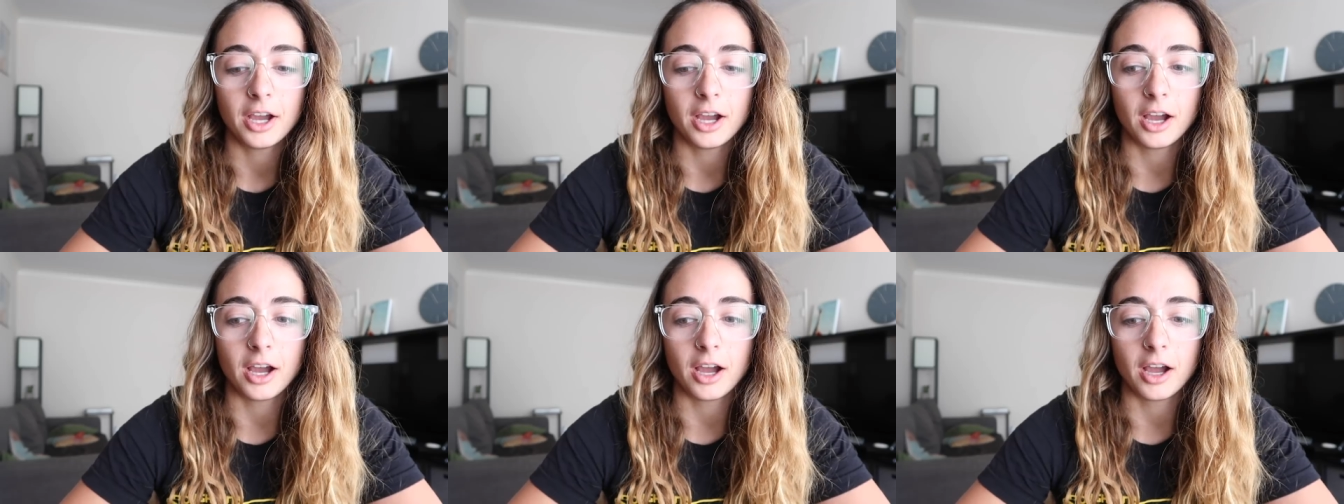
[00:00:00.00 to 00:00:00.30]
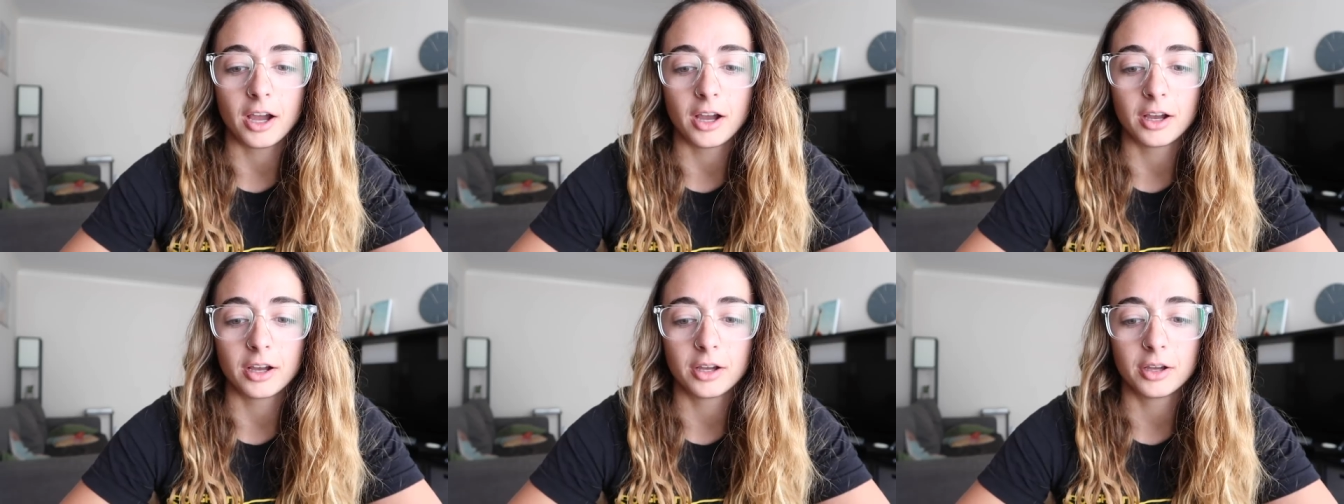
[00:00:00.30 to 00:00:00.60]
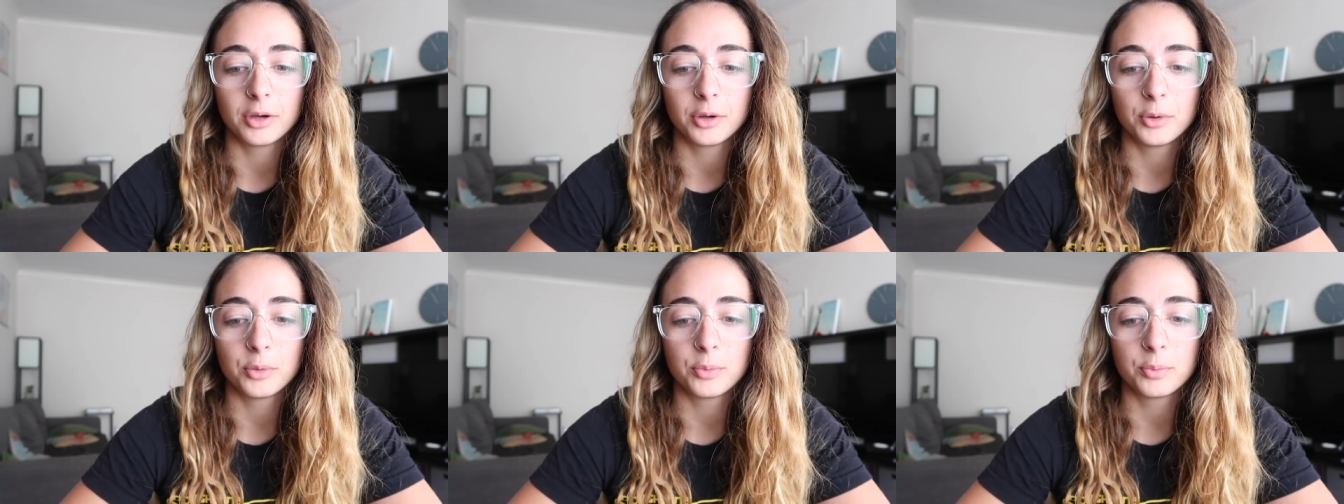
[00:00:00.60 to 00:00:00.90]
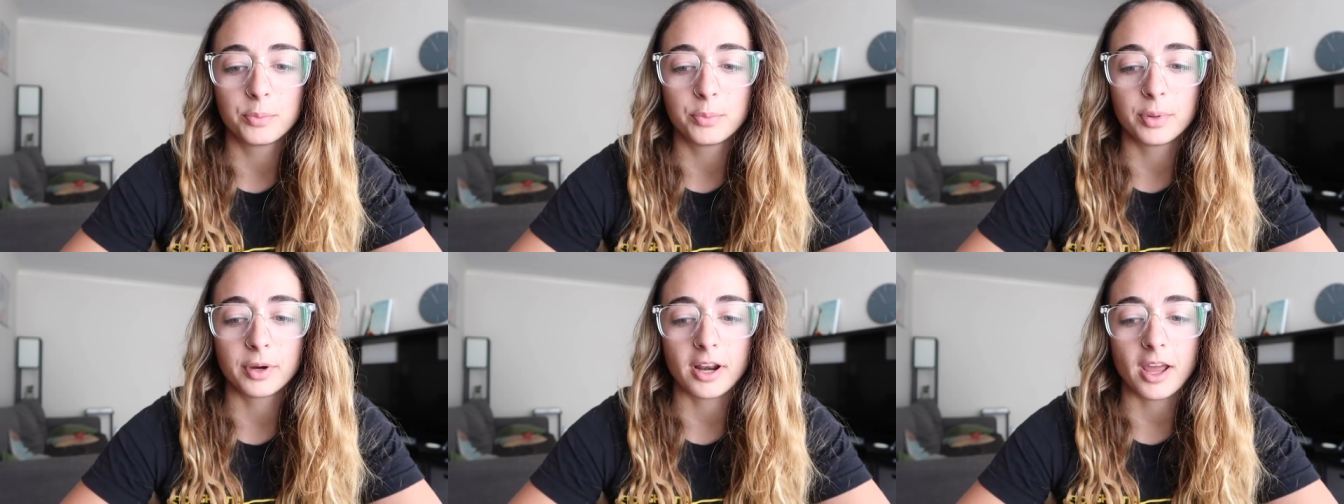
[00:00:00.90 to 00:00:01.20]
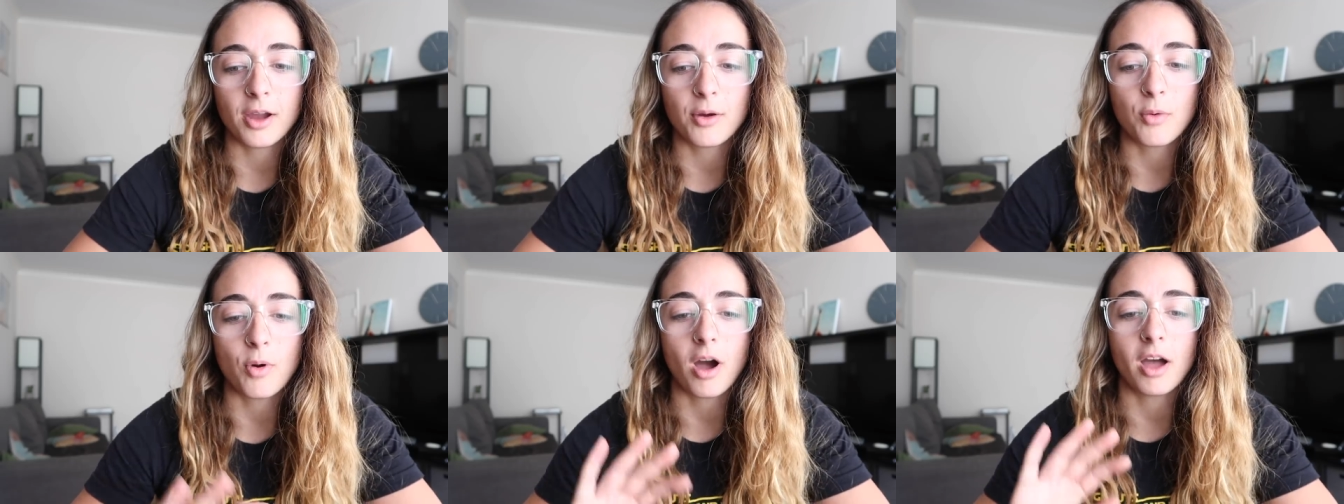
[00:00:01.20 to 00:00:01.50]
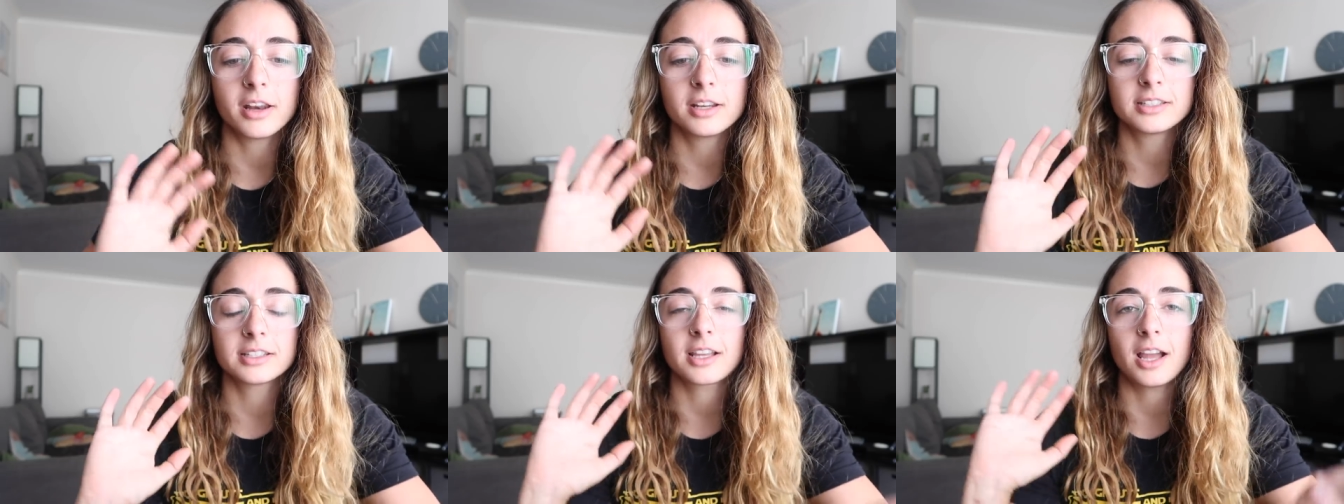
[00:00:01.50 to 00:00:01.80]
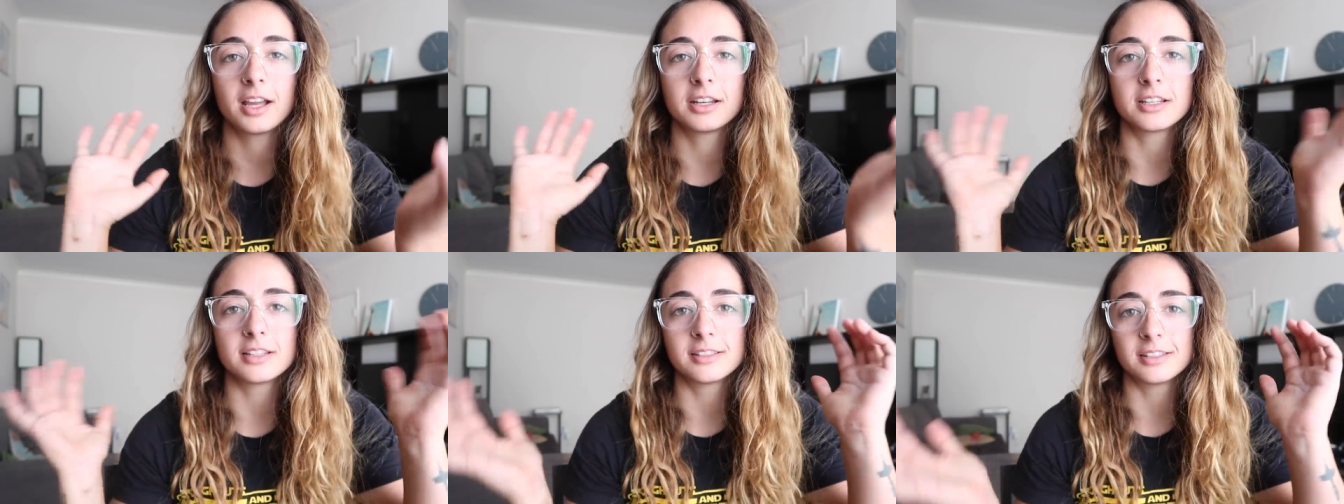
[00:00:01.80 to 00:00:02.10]
Uh, but I wanted to
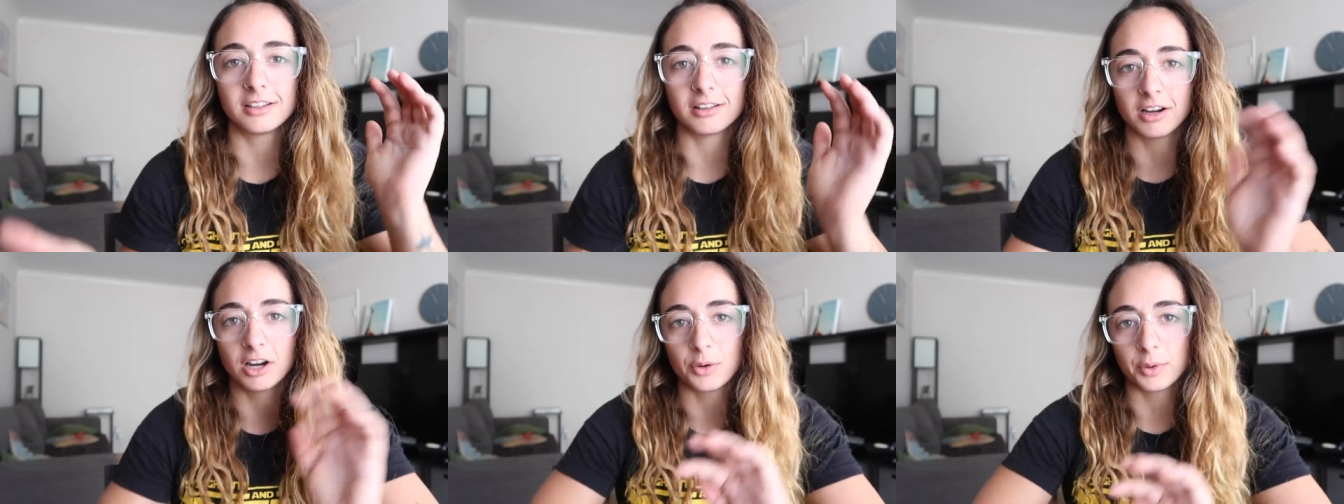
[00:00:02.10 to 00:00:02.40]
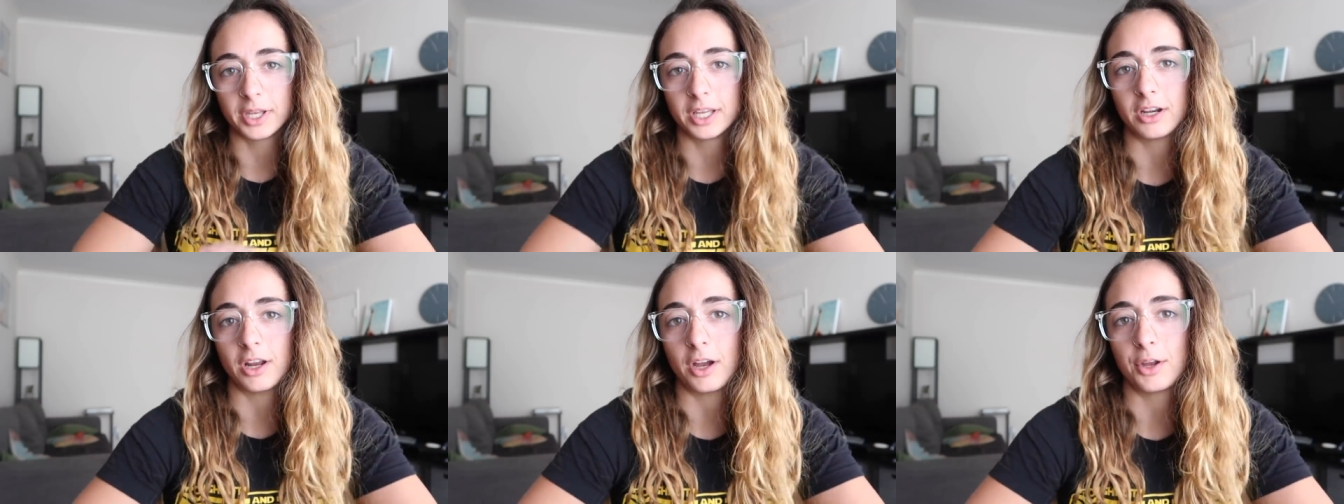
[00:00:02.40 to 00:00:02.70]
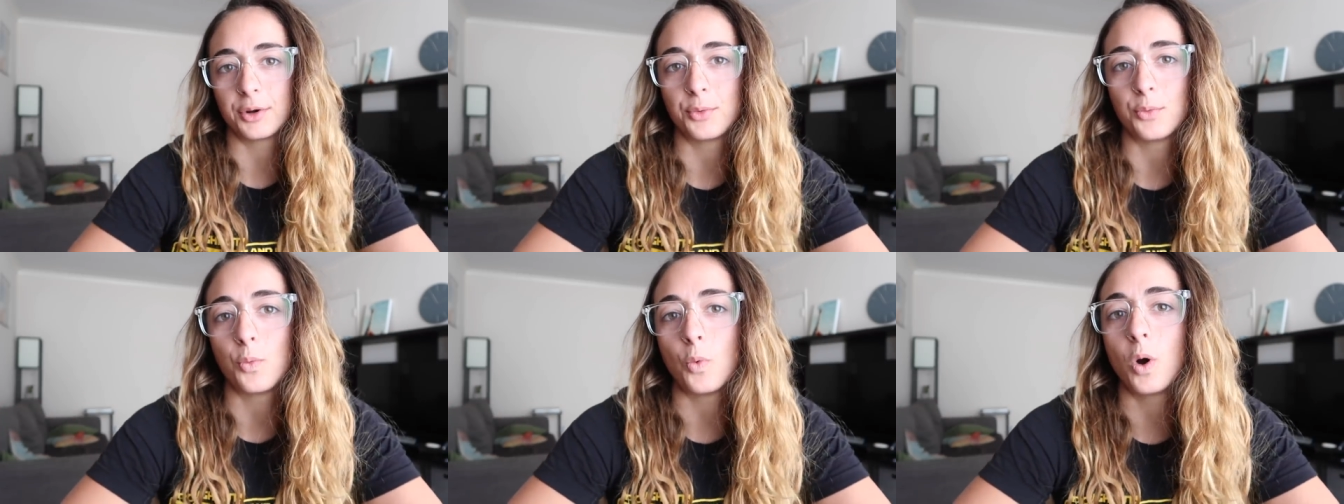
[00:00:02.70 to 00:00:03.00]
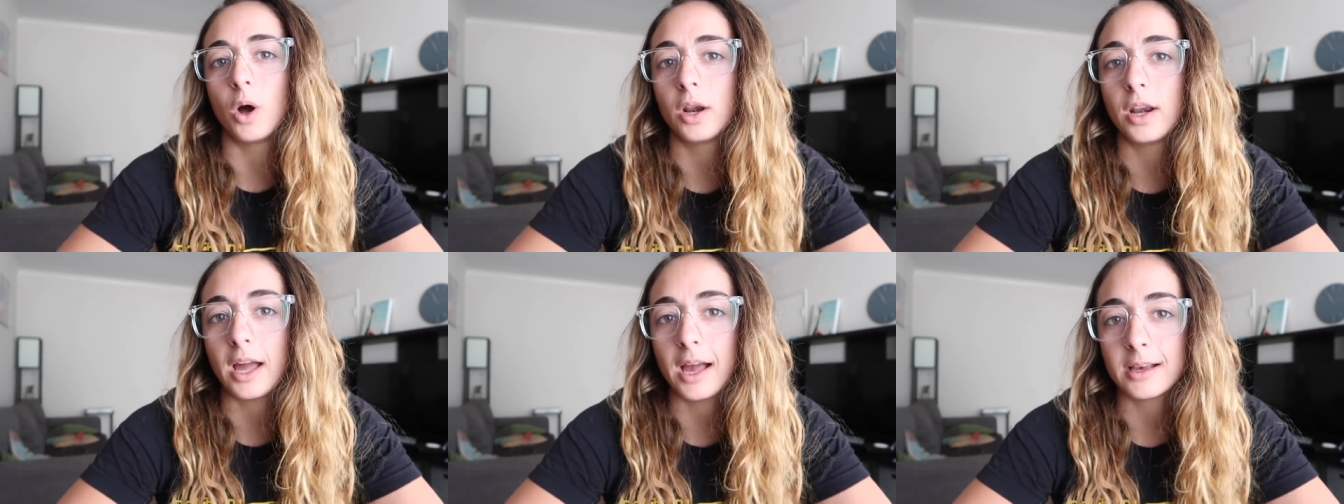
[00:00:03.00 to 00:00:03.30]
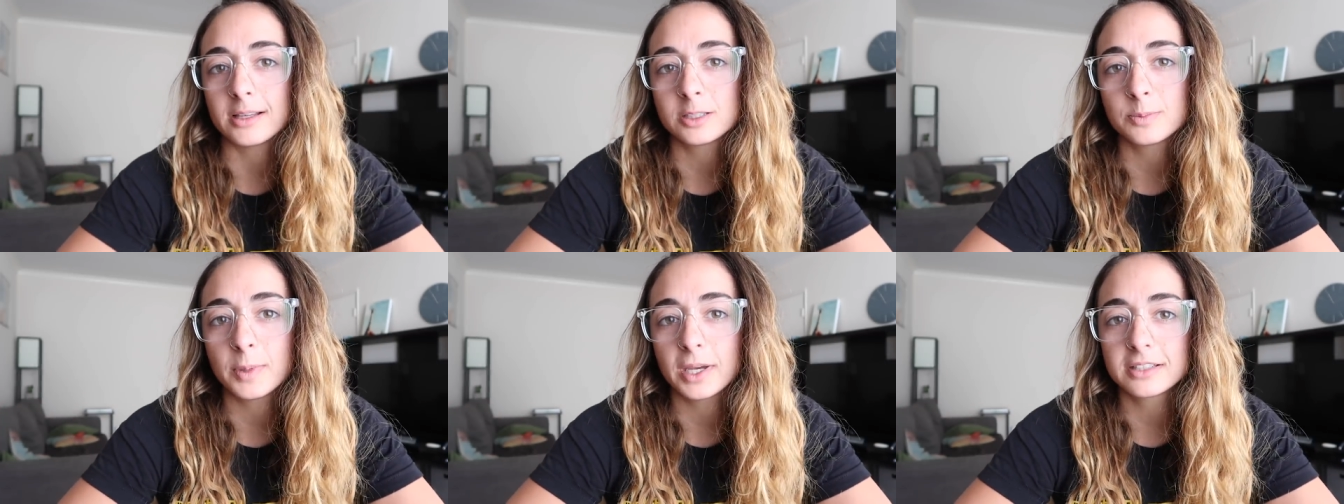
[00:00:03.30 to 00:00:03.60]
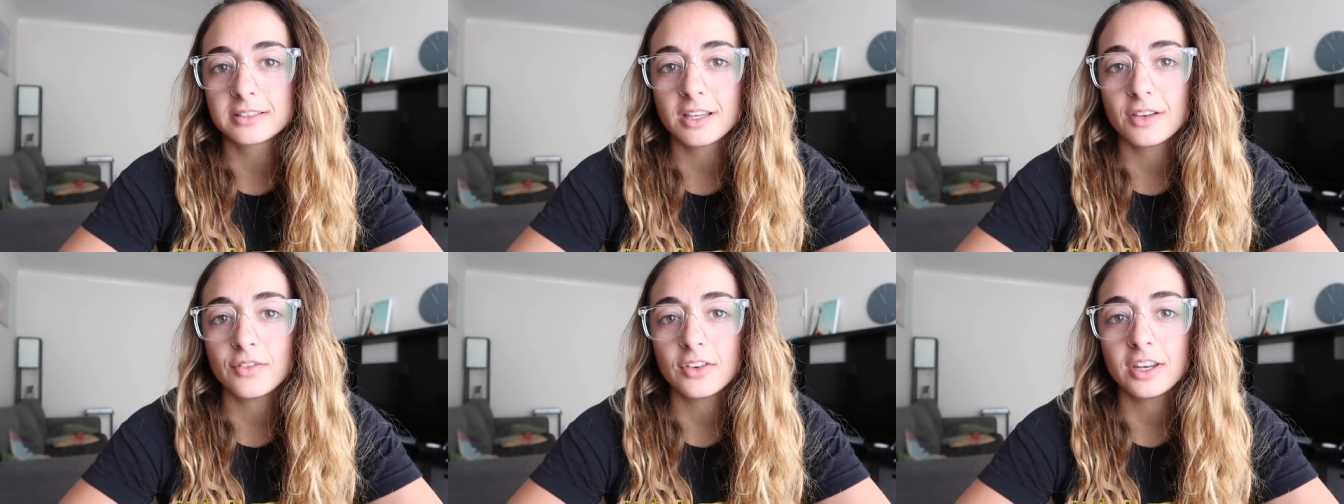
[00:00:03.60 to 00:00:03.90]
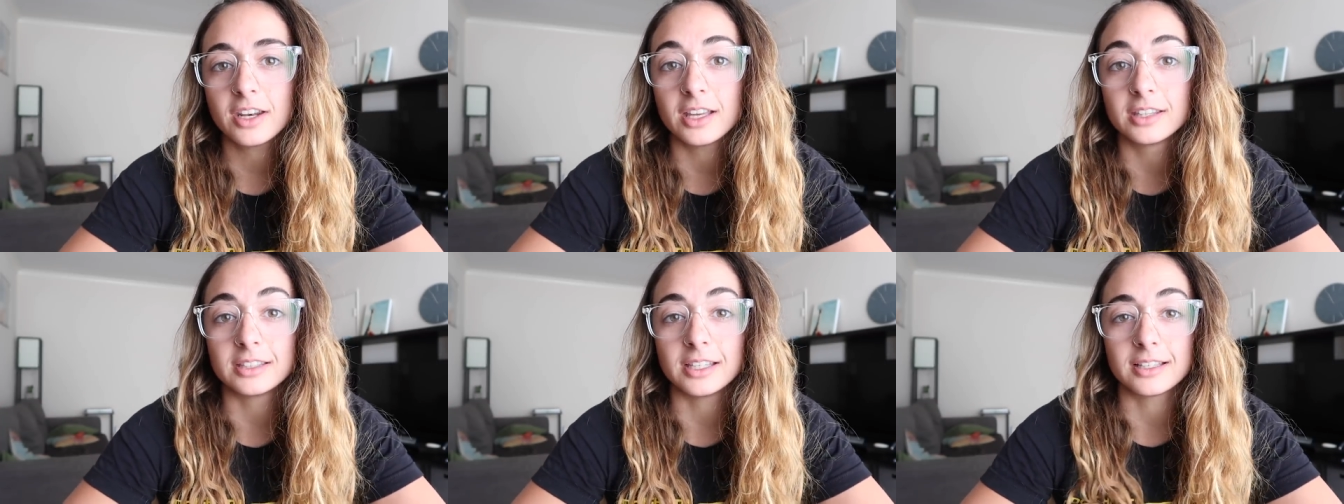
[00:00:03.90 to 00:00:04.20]
kind of zero in on one aspect of
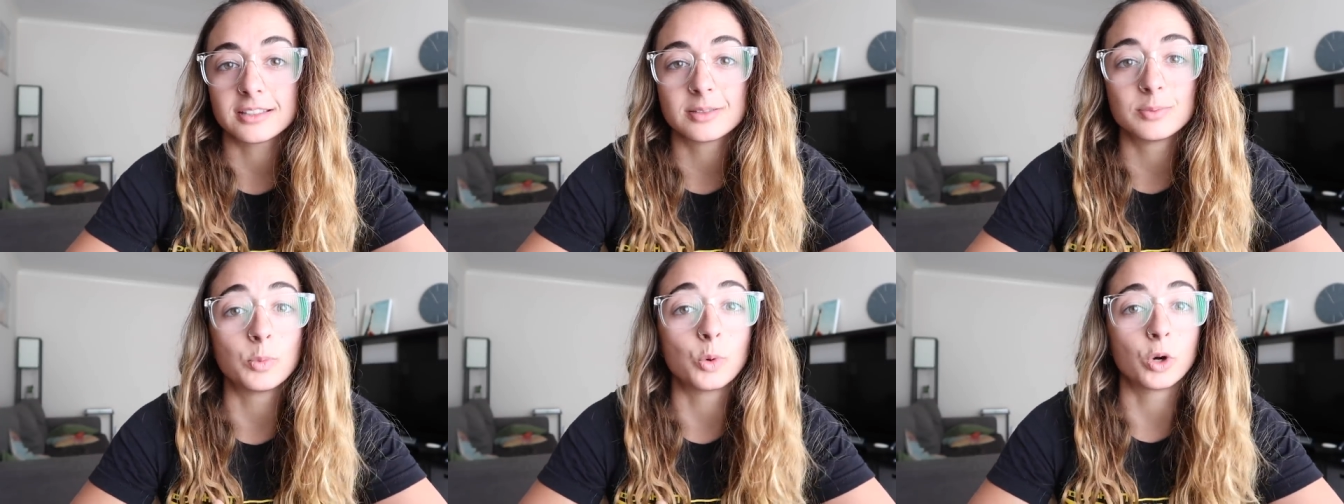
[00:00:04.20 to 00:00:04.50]
it, and that's